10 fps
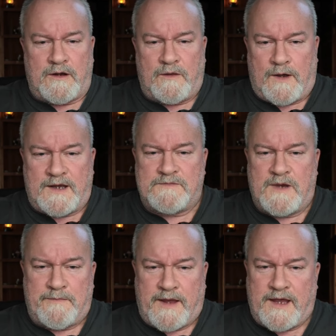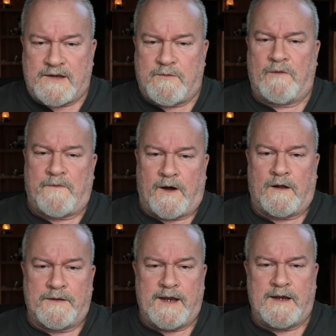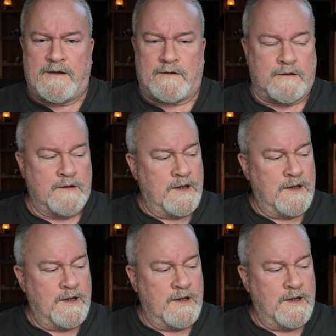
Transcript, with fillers: otherwise my pants will fall down.